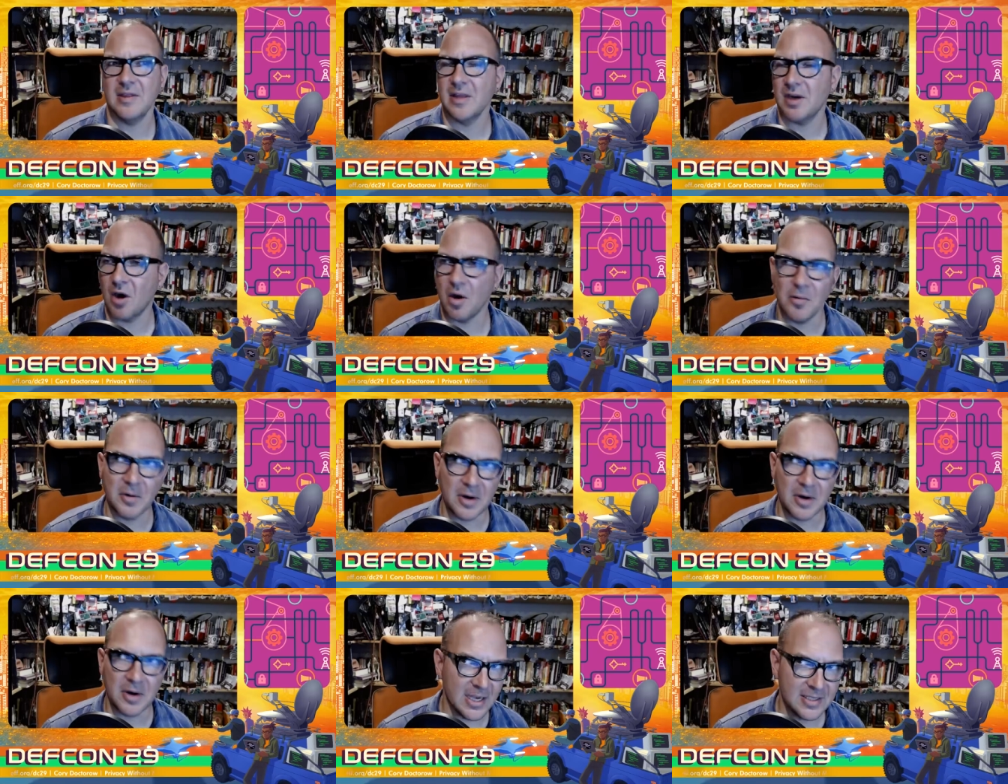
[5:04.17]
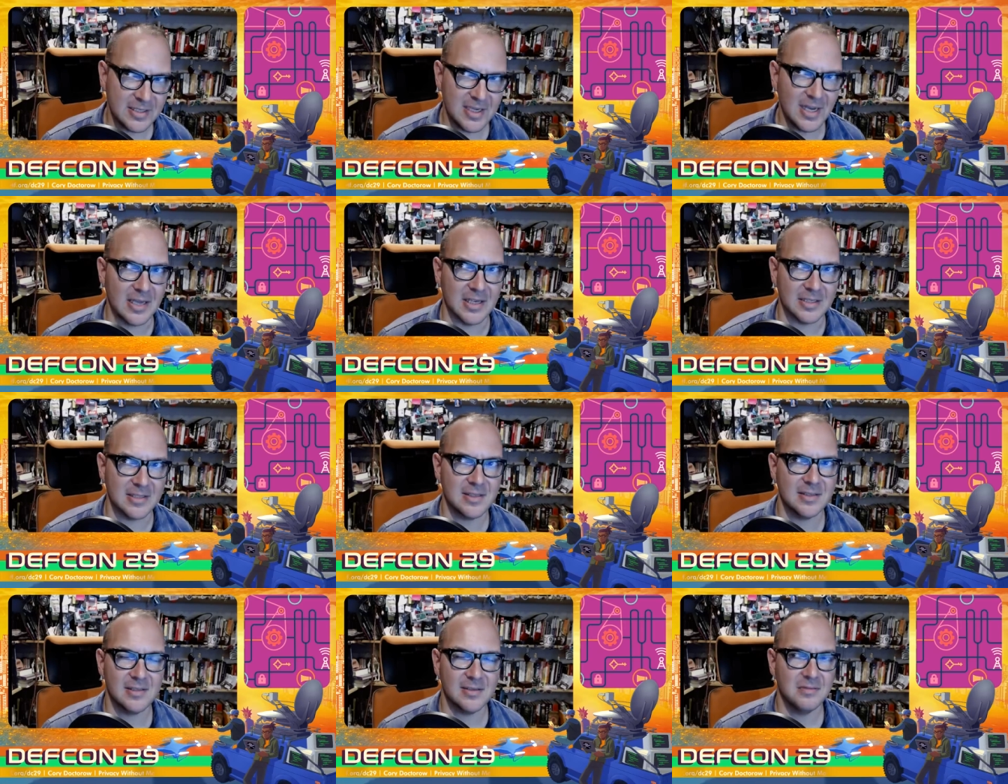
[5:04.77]
that already
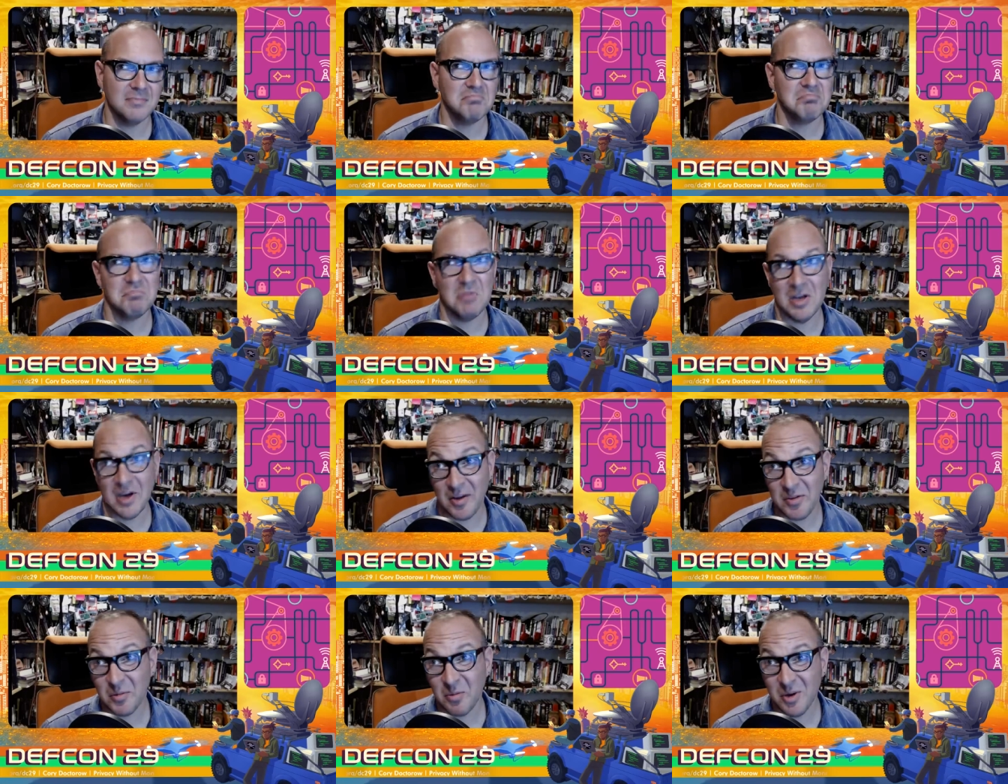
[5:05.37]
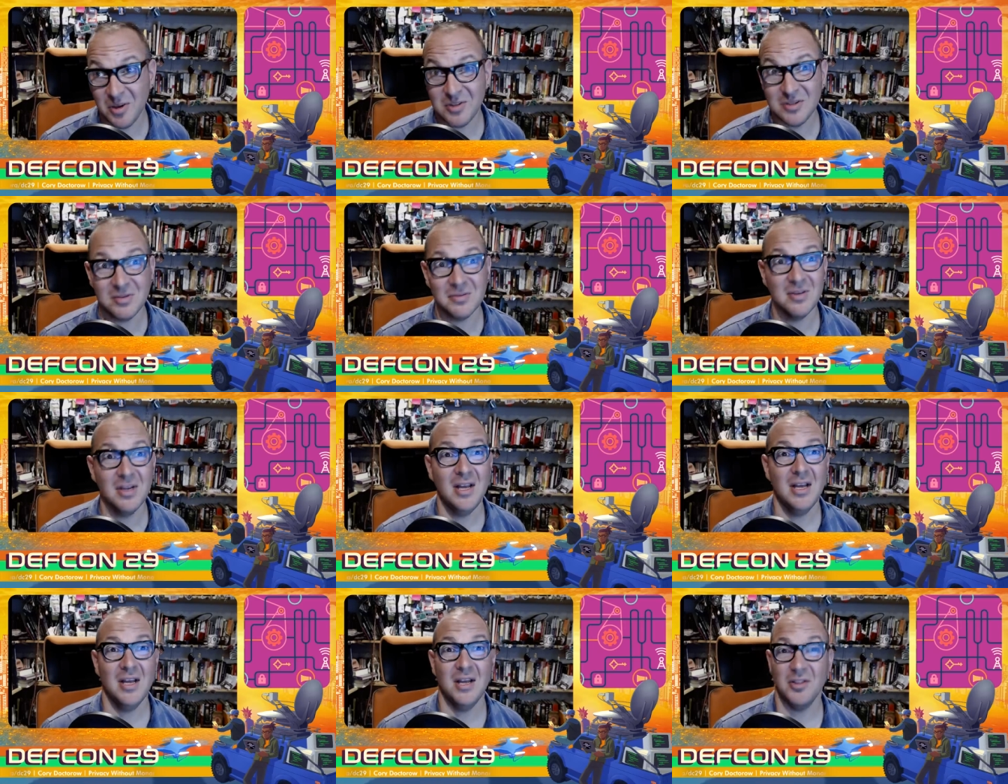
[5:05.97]
exists. In other words,
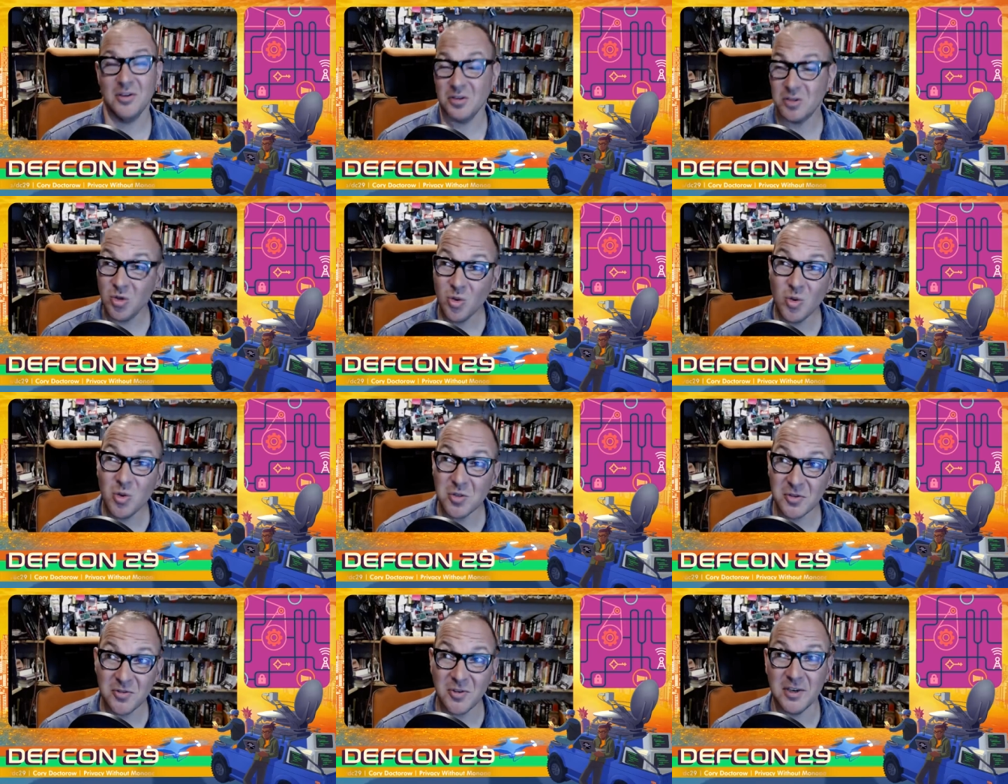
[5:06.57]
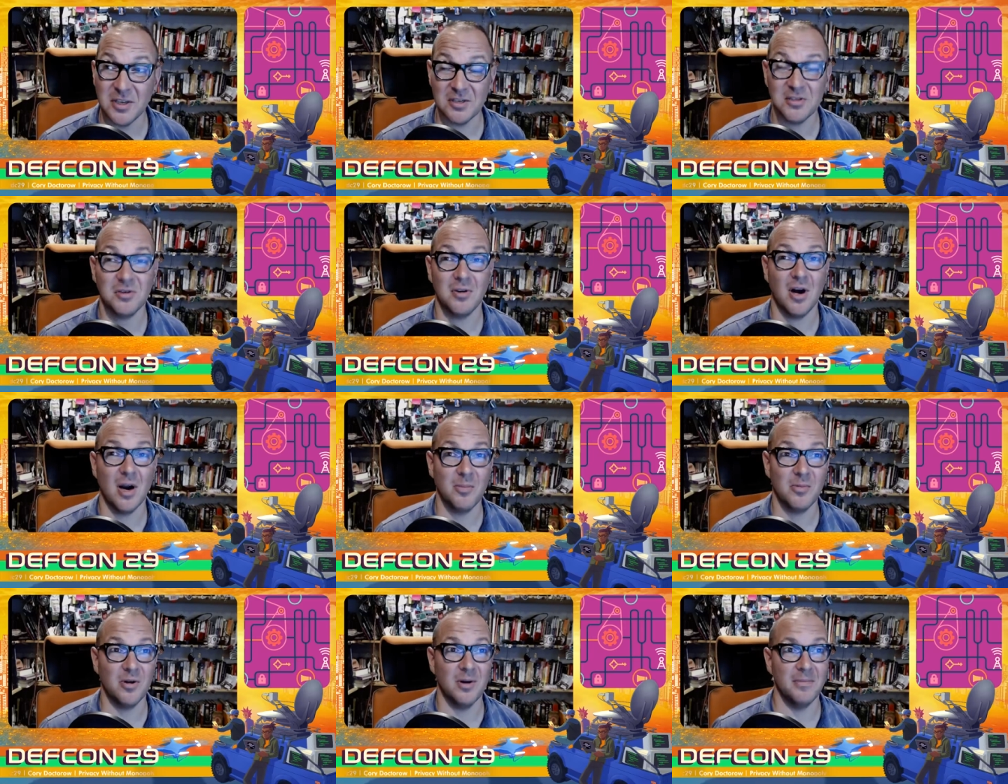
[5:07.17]
they're tools for
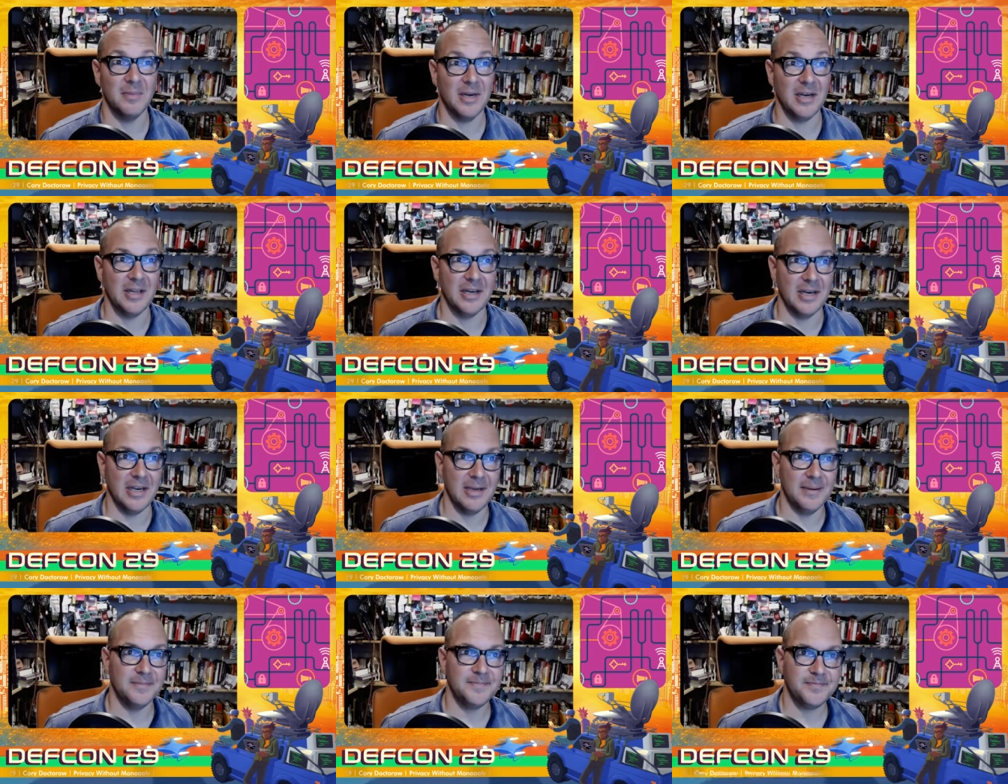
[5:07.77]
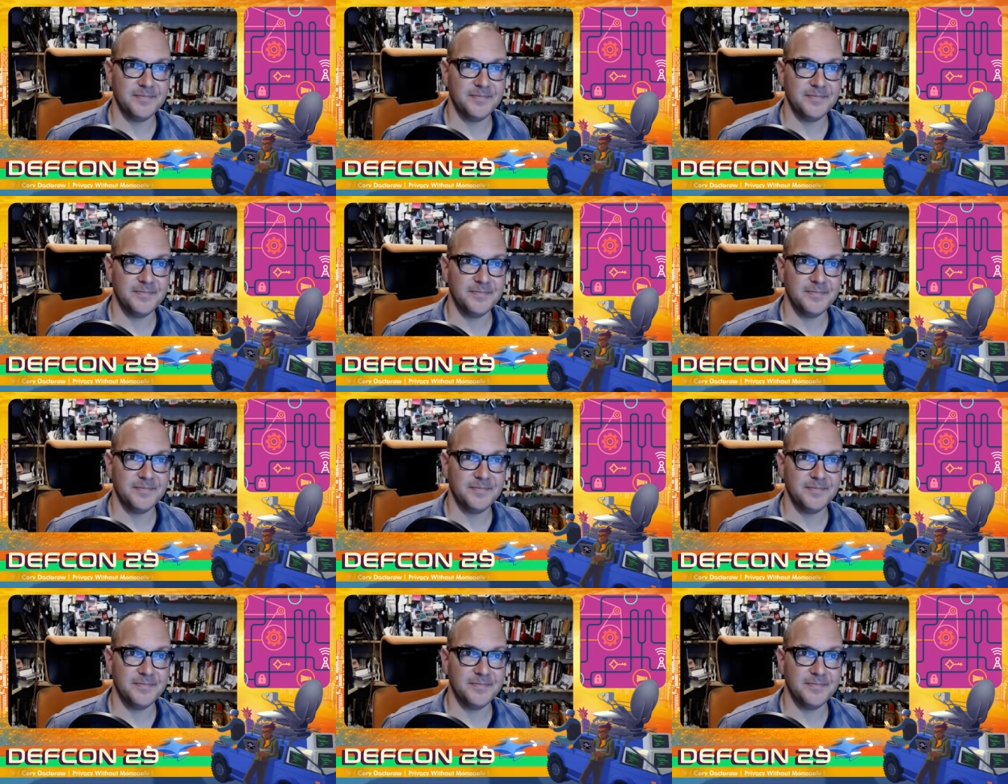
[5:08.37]
interoperability.